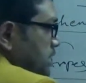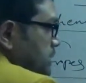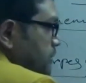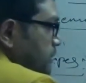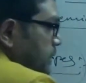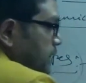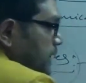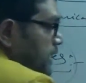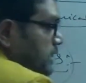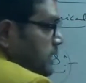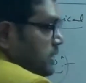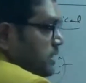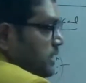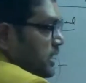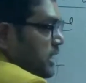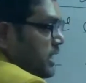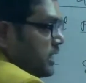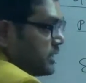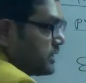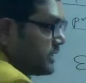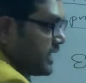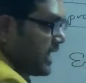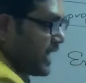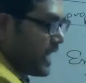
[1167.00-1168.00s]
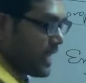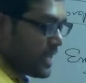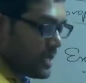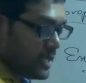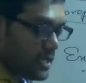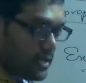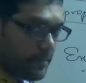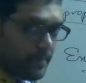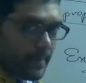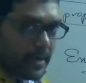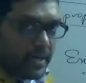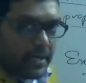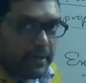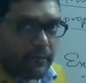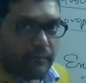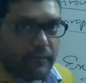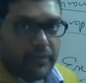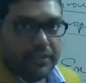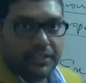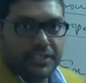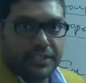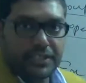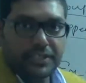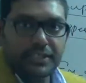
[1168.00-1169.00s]
but the element
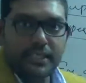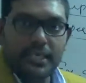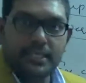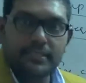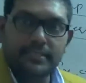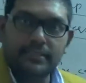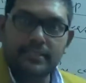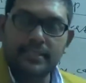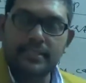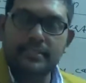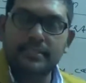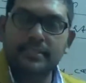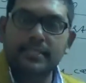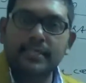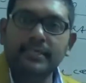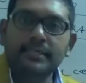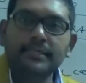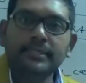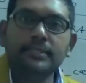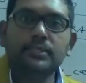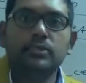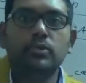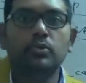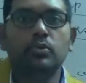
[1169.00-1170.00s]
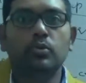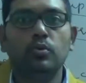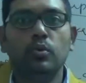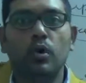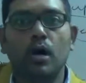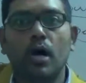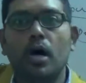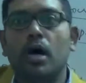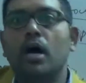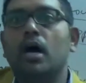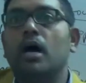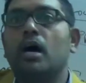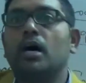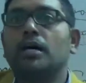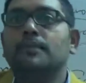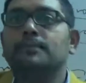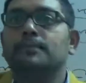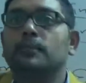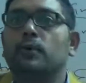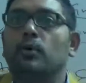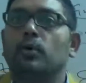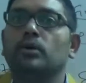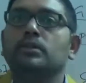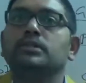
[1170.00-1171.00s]
which is existing 2 or
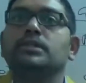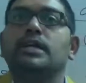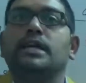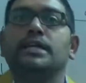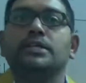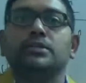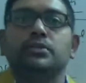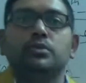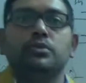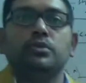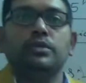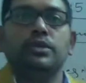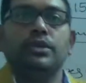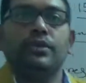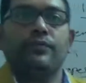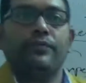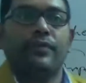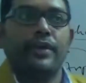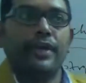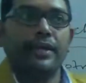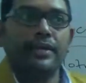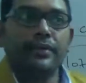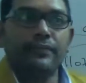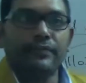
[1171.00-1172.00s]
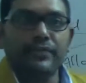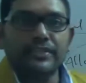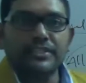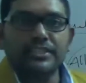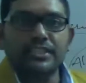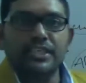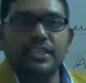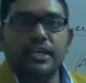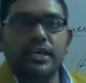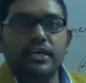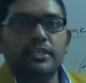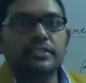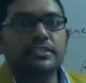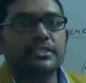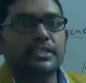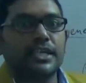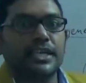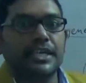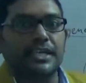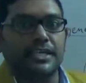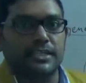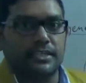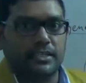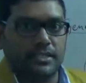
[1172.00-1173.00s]
more than 2 different physical
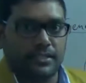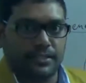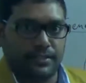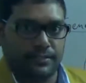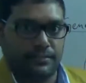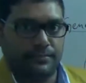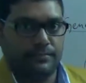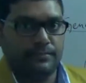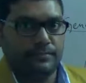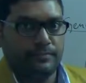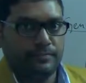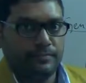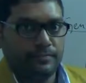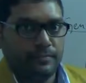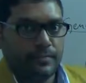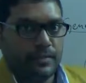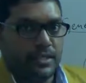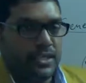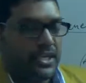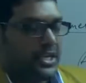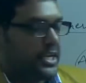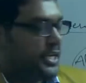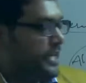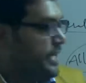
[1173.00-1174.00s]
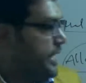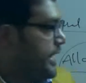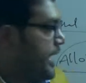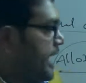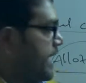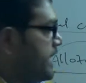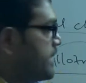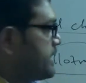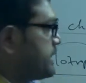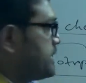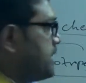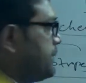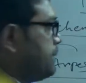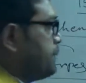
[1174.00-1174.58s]
states. Here, except